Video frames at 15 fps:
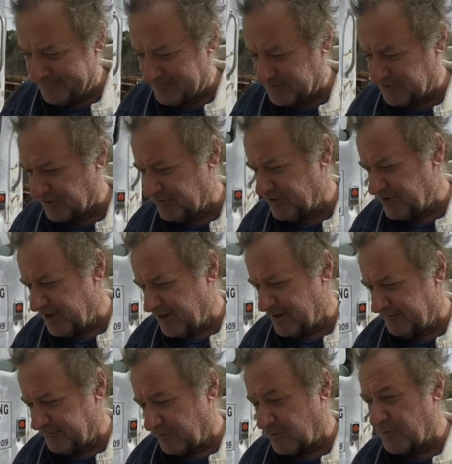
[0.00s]
soon
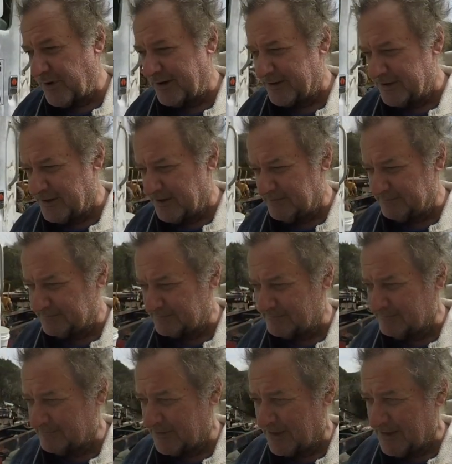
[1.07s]
enough or quick enough,
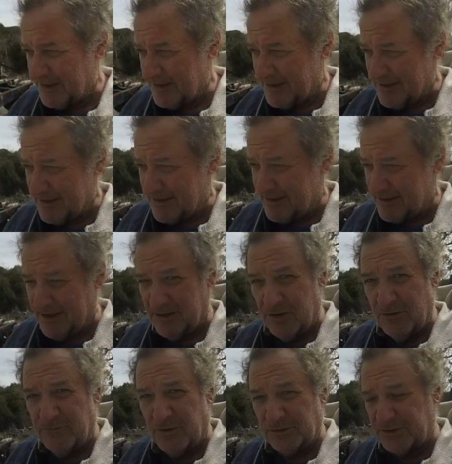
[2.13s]
that
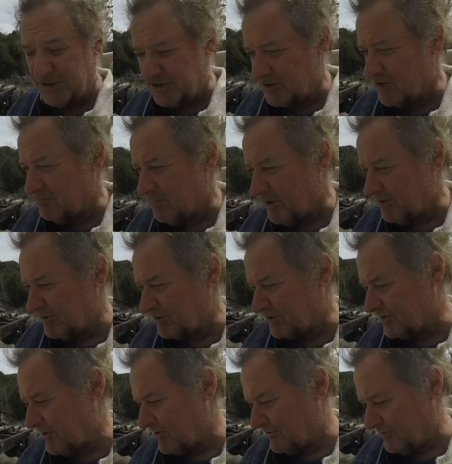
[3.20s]
low voltage is going to burn your
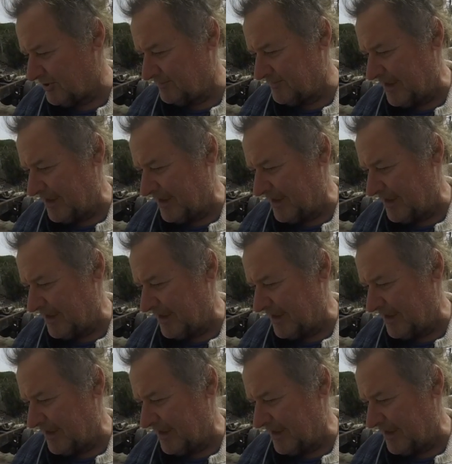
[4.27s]
starter up.